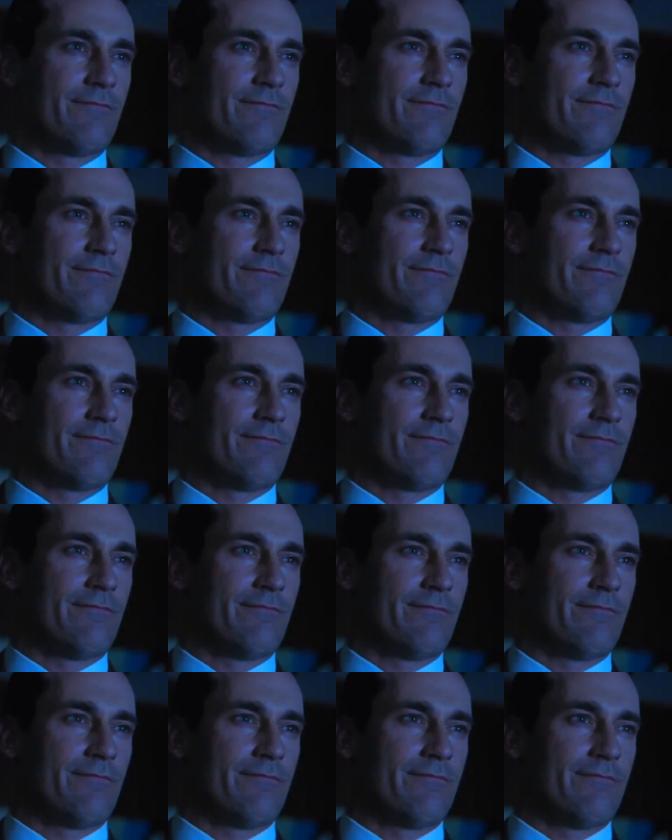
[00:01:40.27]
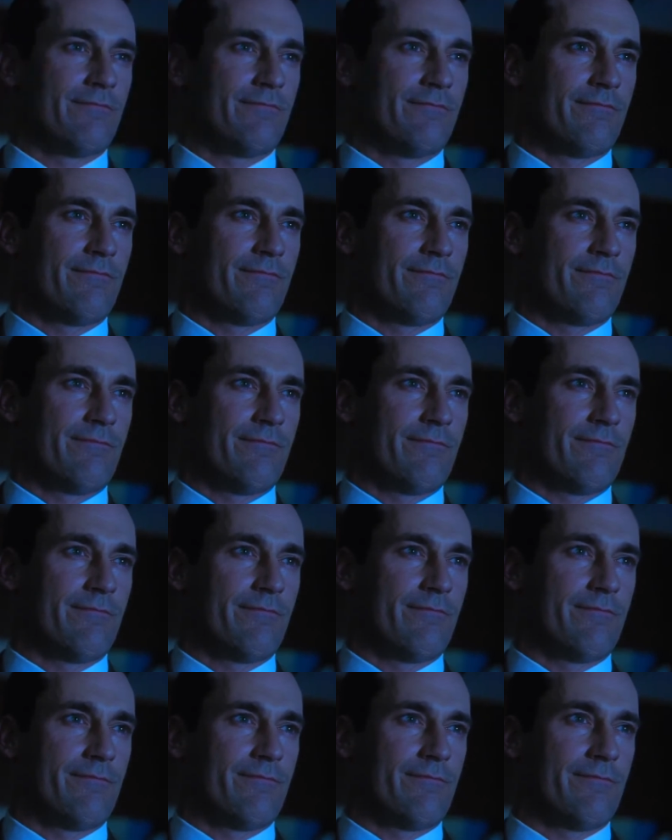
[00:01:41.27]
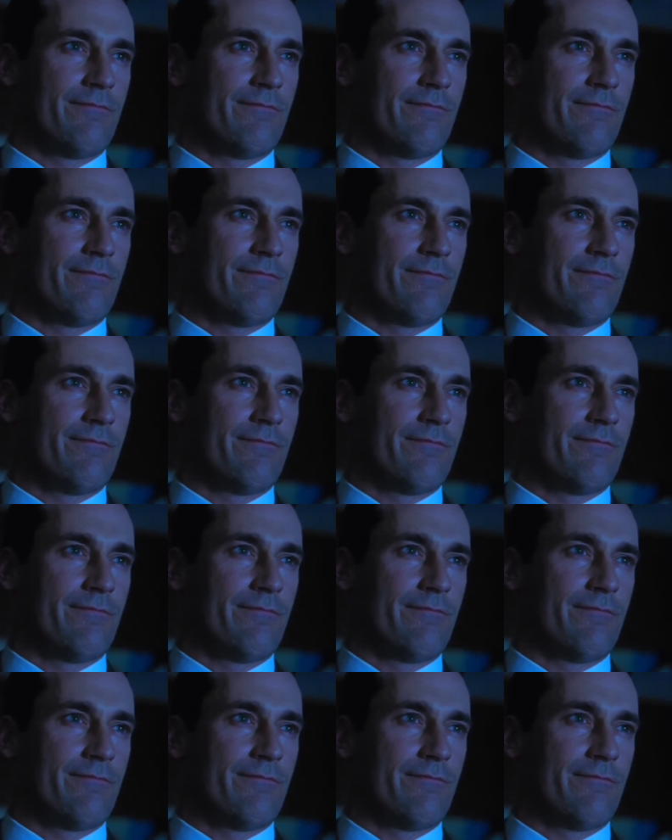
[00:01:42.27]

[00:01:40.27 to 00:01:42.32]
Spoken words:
No one is speaking in this clip.